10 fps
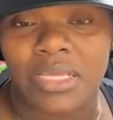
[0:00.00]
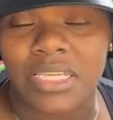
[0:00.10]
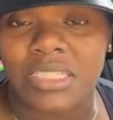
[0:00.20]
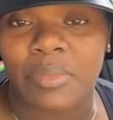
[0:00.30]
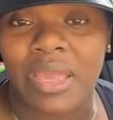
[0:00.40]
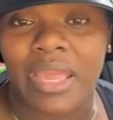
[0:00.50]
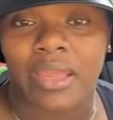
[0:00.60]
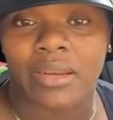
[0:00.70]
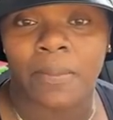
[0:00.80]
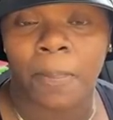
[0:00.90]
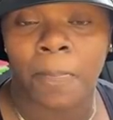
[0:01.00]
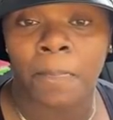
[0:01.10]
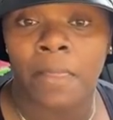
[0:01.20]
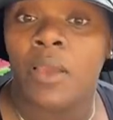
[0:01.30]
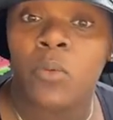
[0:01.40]
he's a man.
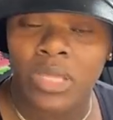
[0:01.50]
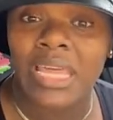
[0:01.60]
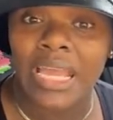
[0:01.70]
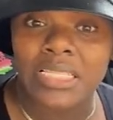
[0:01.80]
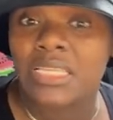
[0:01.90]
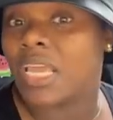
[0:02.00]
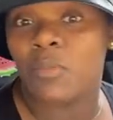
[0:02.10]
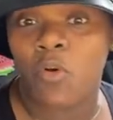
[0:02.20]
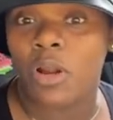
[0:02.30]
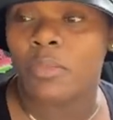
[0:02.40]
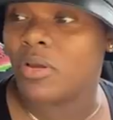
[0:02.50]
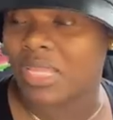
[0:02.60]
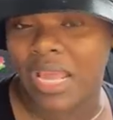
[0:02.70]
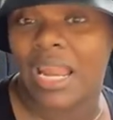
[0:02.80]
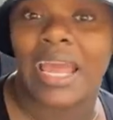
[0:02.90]
Well, that same hormone
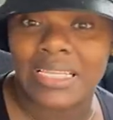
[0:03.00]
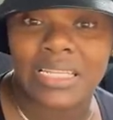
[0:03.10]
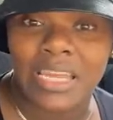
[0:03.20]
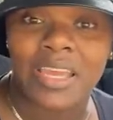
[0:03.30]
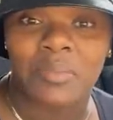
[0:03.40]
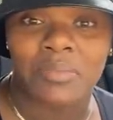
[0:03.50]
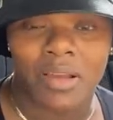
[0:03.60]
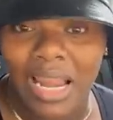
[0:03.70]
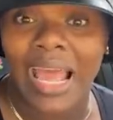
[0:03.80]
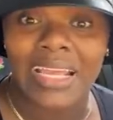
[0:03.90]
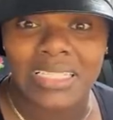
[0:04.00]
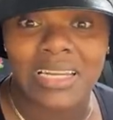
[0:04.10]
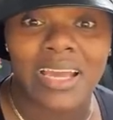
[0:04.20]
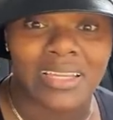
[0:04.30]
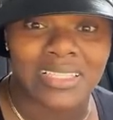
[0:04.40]
that lies in him lies in
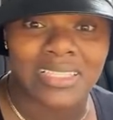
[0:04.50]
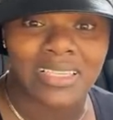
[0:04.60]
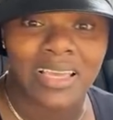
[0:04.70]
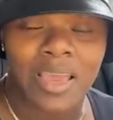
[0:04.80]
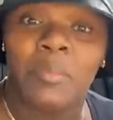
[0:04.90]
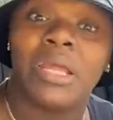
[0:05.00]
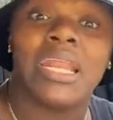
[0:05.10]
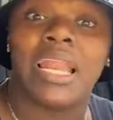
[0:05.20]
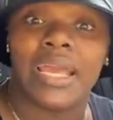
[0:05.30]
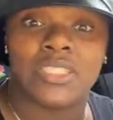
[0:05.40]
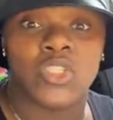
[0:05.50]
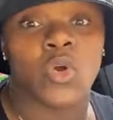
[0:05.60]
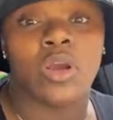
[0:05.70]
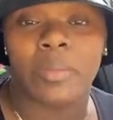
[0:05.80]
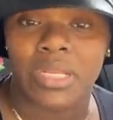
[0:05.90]
us but it lies
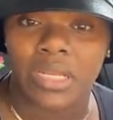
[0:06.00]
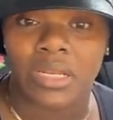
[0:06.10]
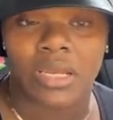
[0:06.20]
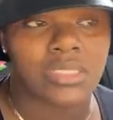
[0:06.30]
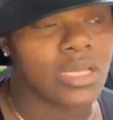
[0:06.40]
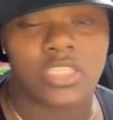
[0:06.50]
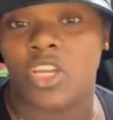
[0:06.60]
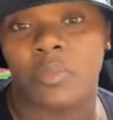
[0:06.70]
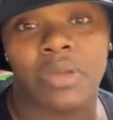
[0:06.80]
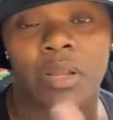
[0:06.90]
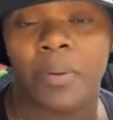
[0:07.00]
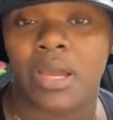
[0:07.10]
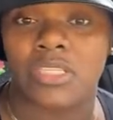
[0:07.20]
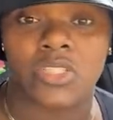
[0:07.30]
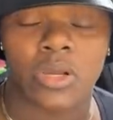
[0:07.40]
dormant in us until
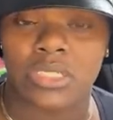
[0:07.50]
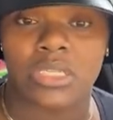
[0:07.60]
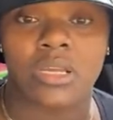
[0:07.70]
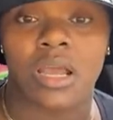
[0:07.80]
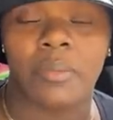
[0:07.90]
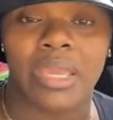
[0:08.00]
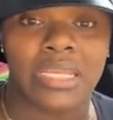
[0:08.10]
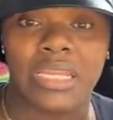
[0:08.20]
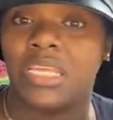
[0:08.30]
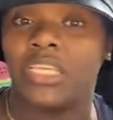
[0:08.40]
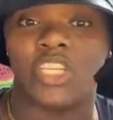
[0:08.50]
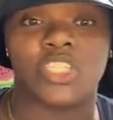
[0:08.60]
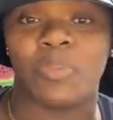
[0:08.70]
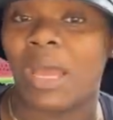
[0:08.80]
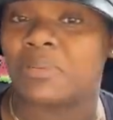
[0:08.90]
menopause starts to come. And then he just
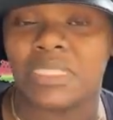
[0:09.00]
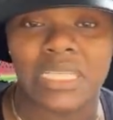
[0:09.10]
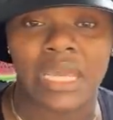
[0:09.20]
pops his head